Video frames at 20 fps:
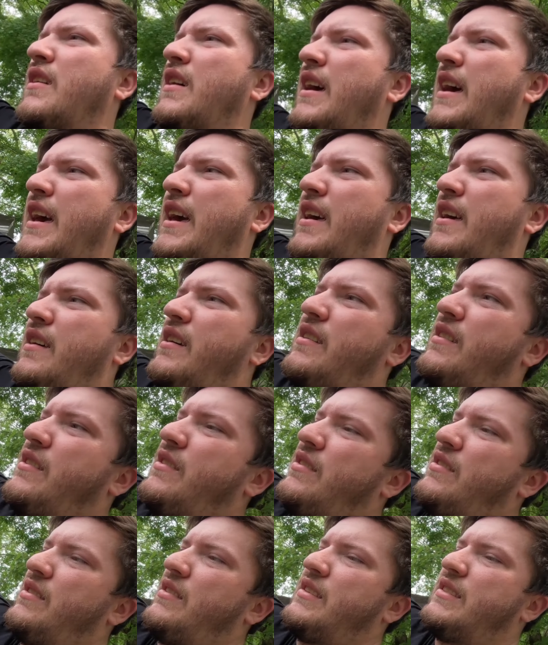and
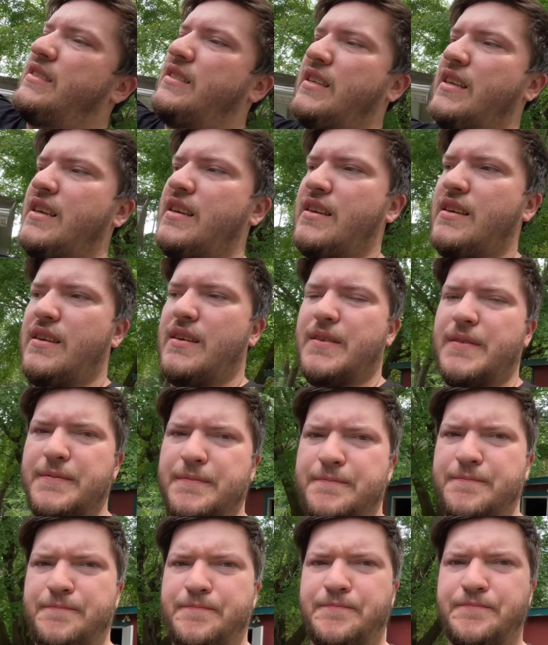see
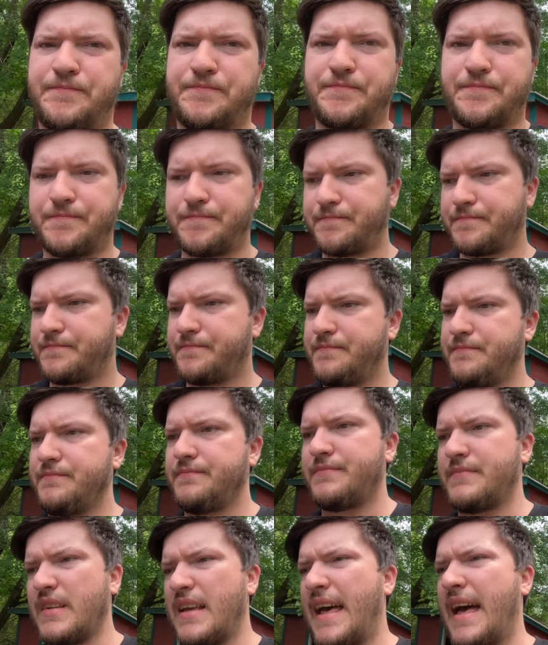
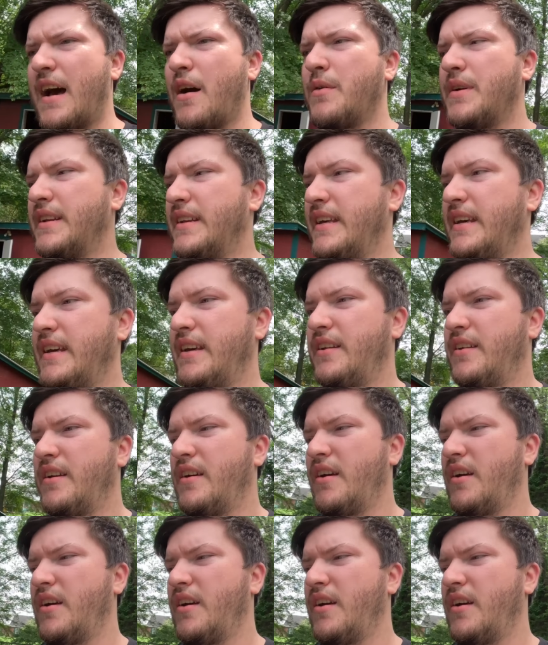how it did